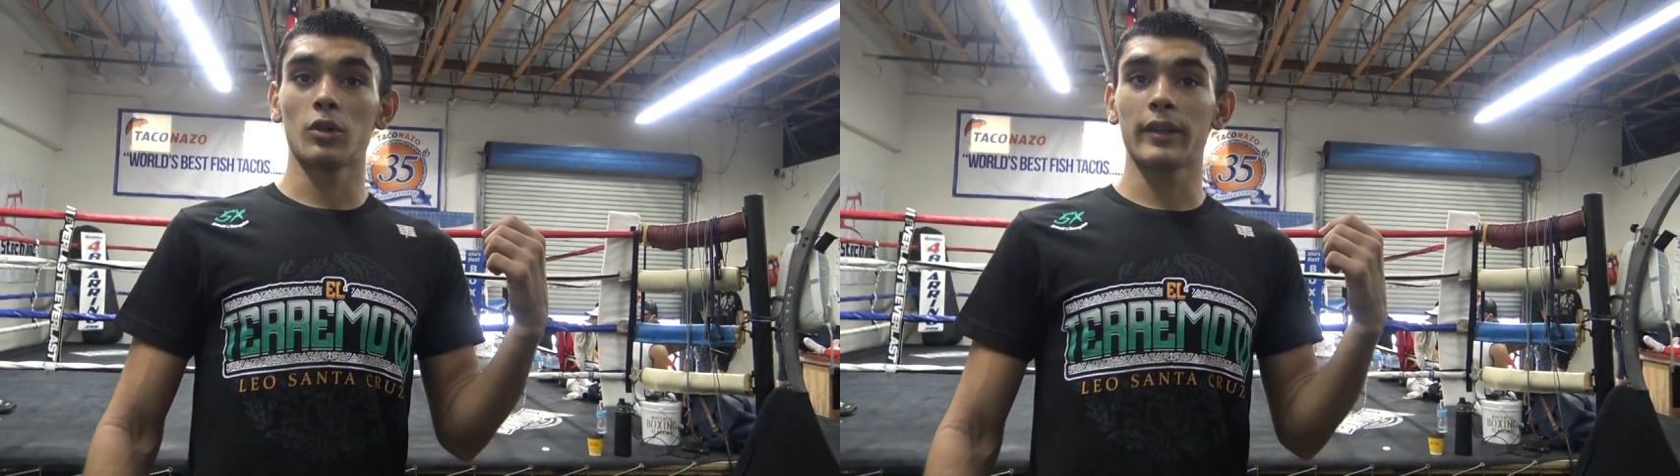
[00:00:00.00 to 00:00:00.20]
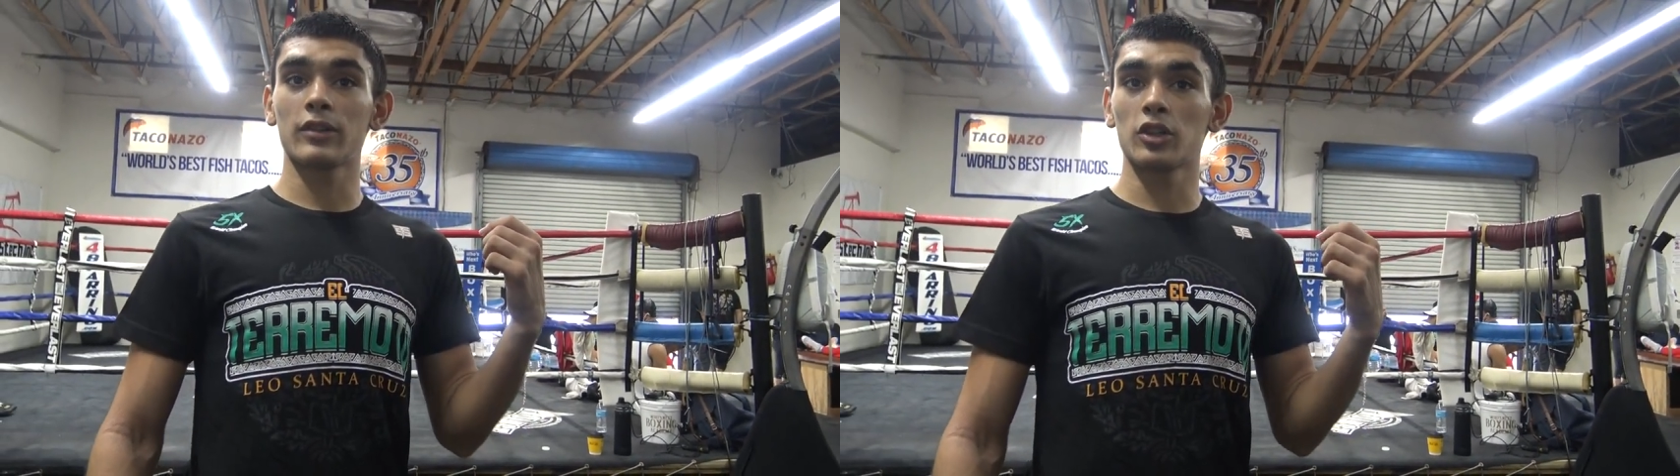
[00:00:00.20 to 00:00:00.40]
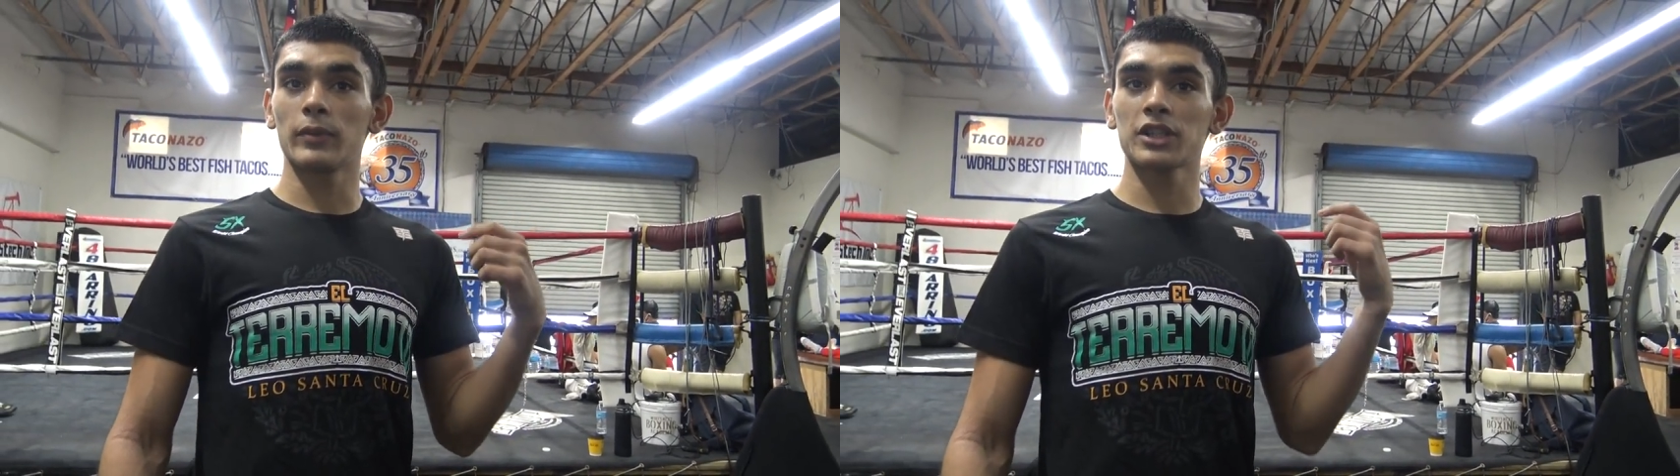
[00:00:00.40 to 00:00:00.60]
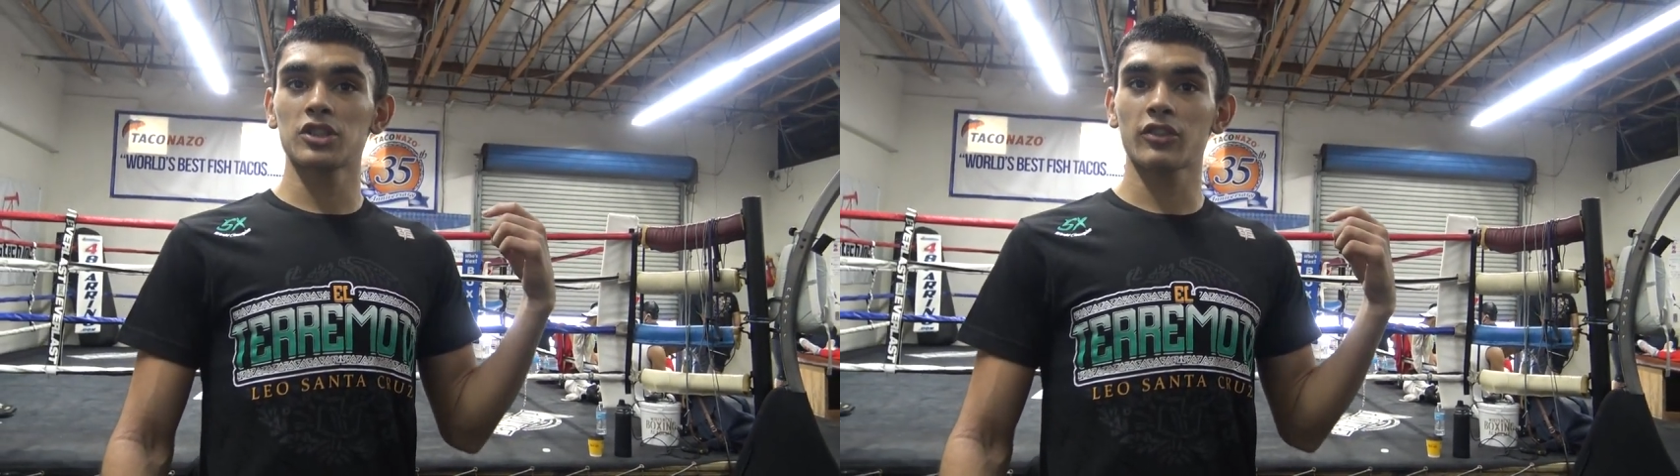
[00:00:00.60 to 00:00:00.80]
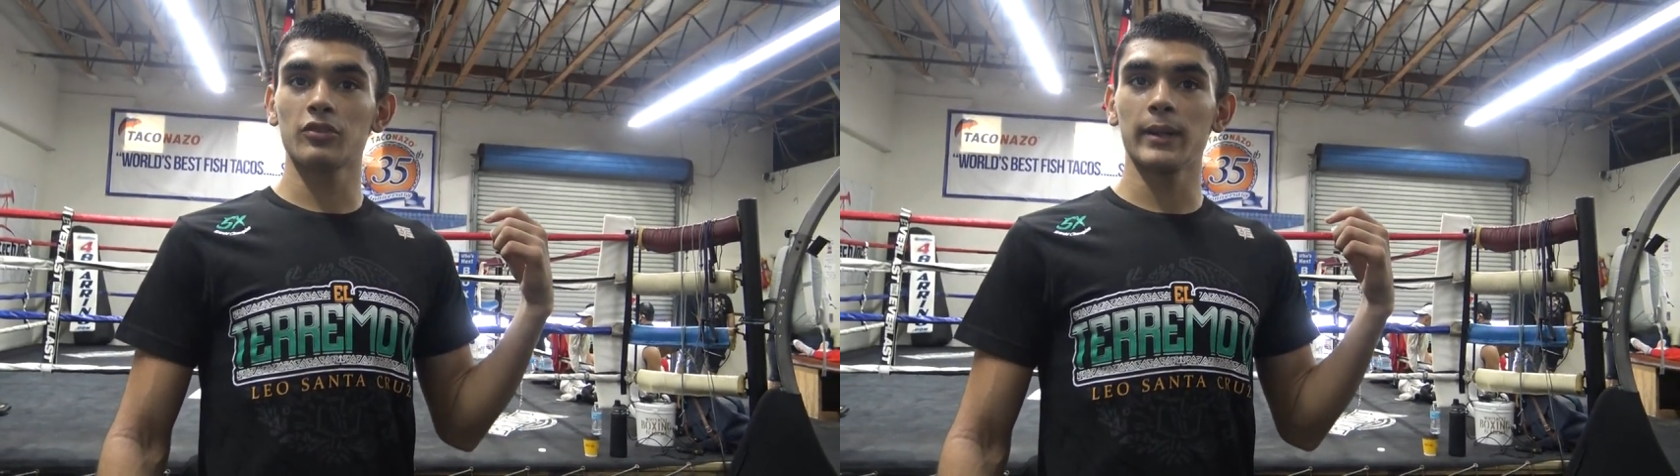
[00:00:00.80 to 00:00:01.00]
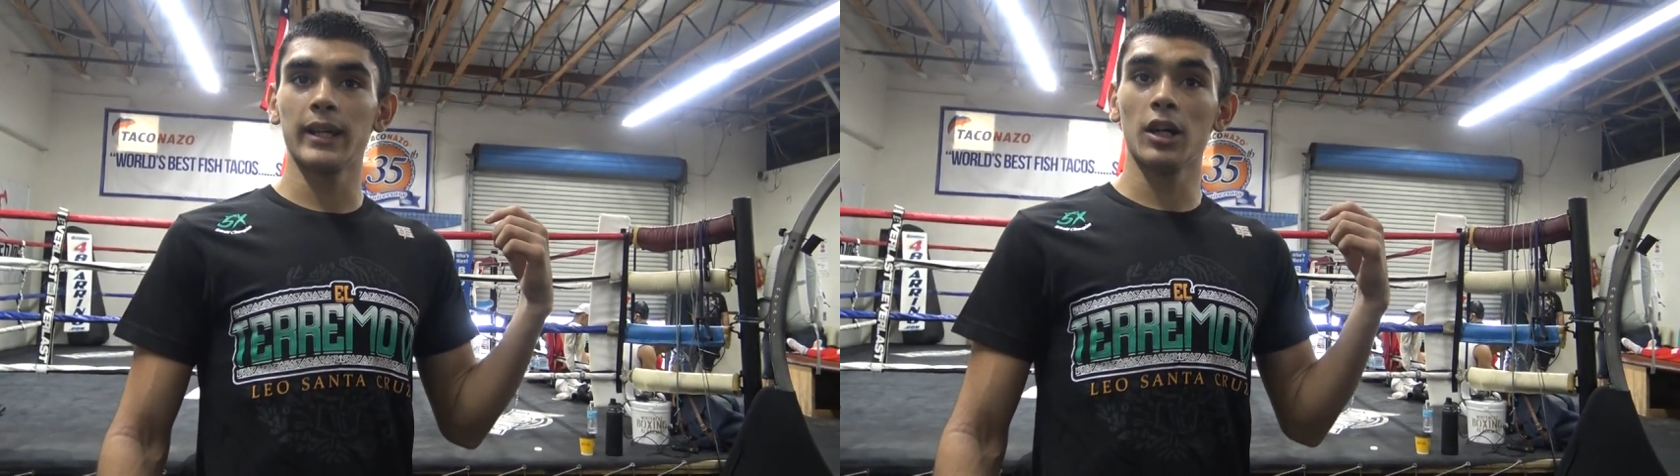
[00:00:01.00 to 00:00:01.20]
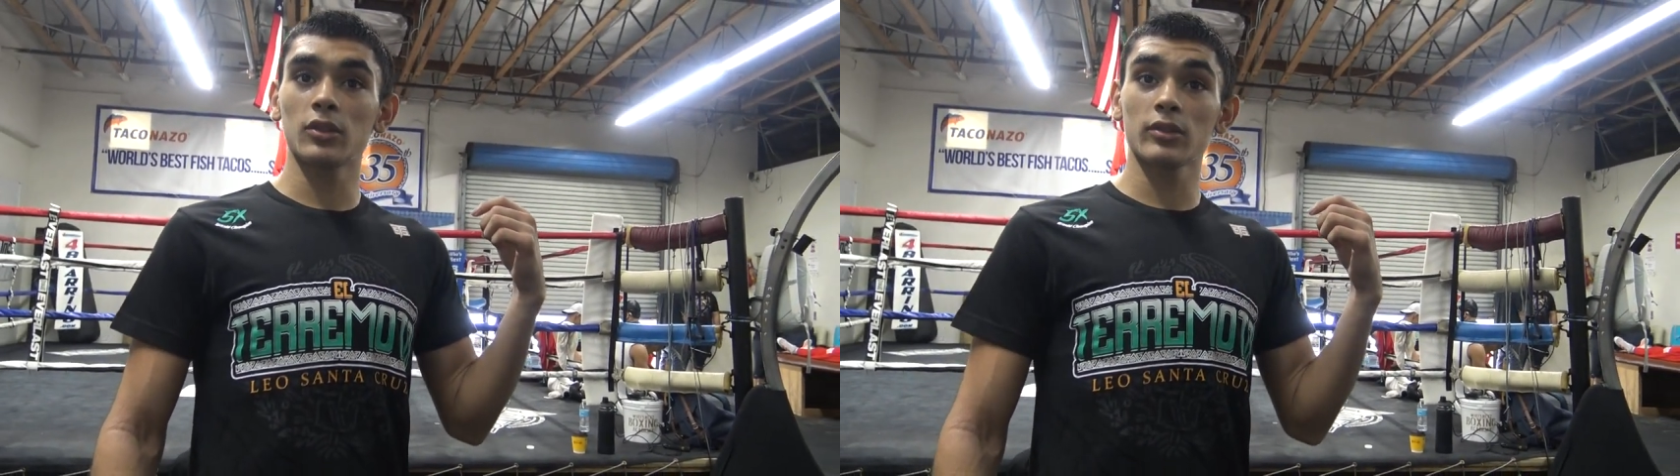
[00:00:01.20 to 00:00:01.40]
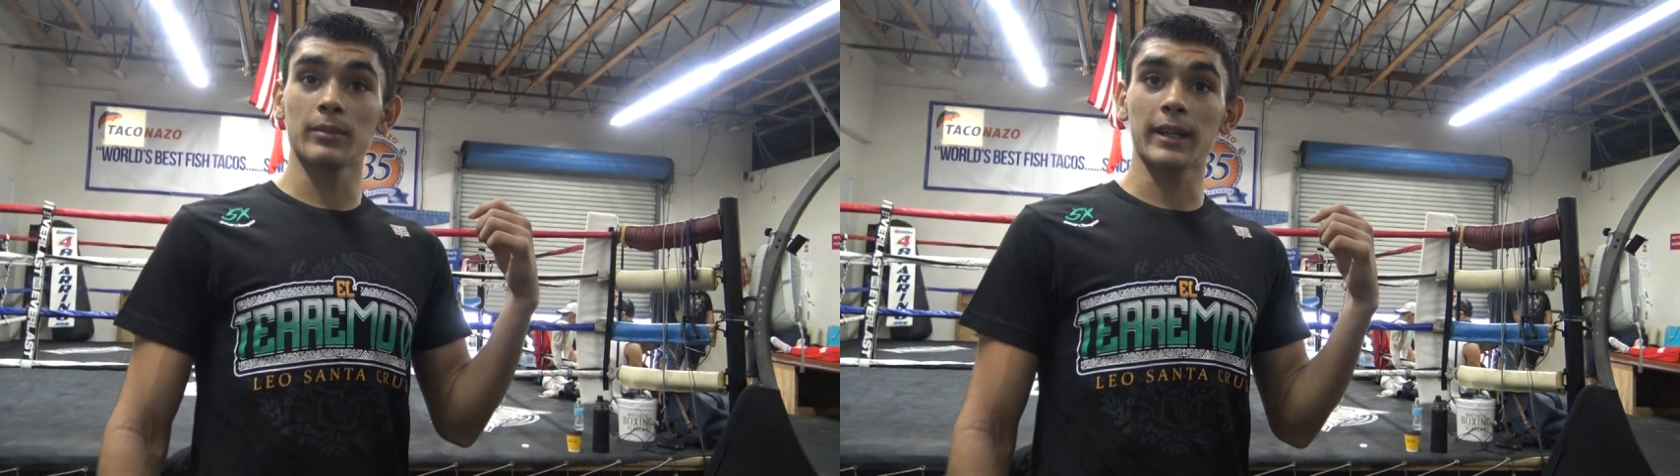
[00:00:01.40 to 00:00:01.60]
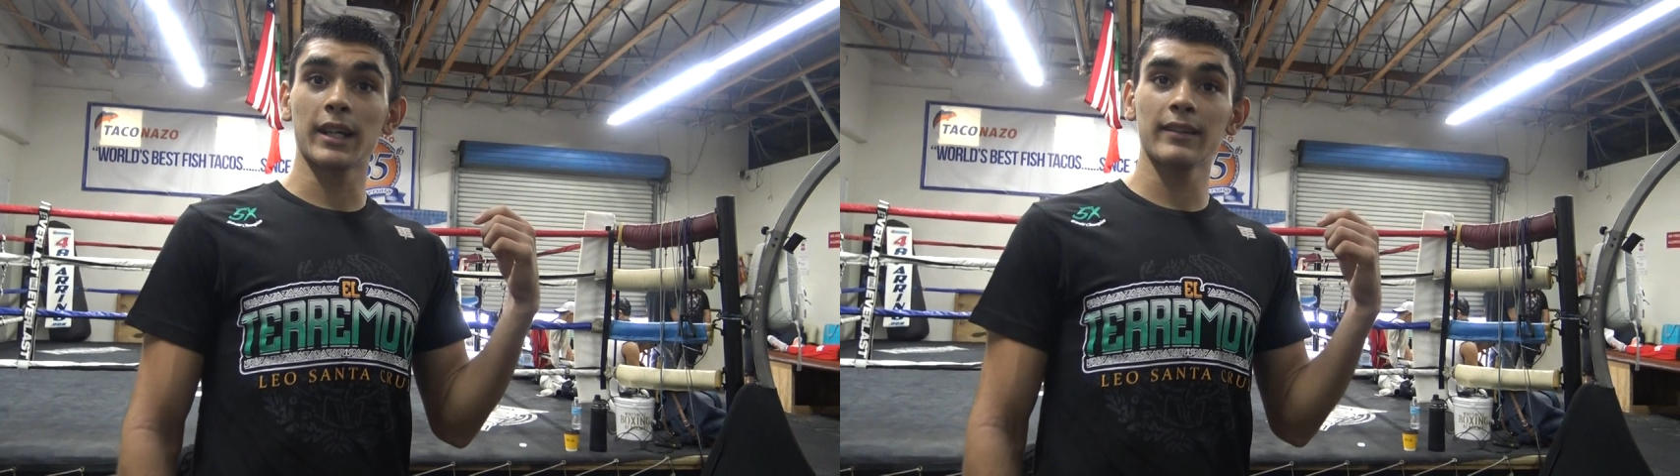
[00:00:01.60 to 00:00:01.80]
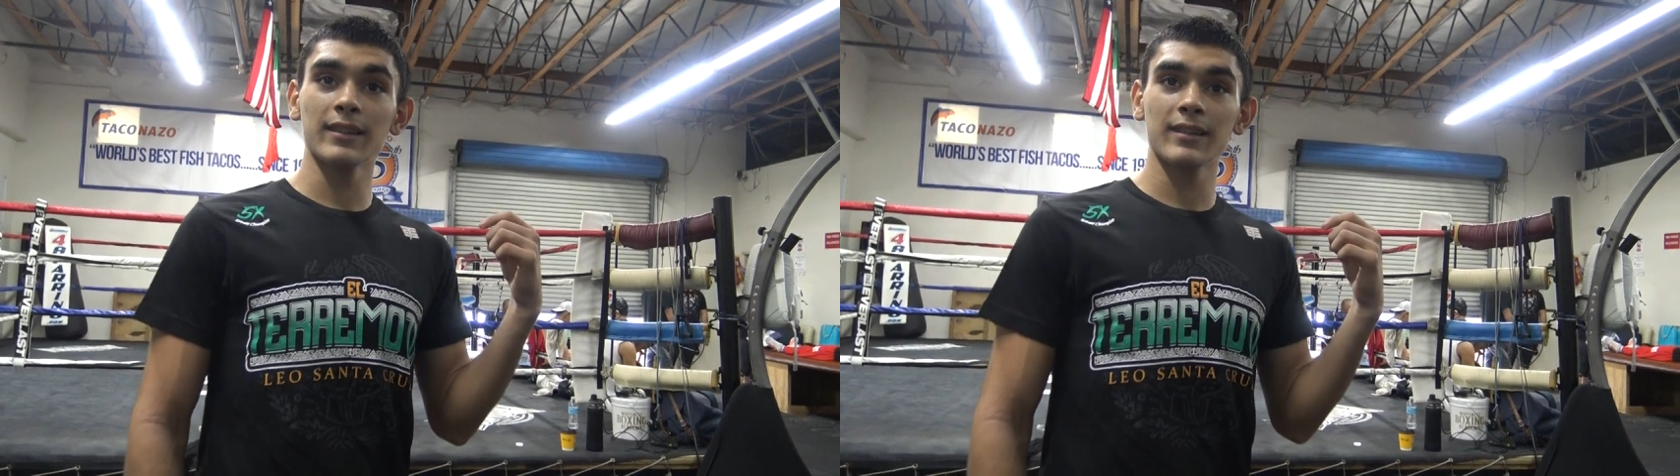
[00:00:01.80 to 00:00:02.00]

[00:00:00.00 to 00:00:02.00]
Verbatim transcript: always go to restaurants with my uncles and my cousins.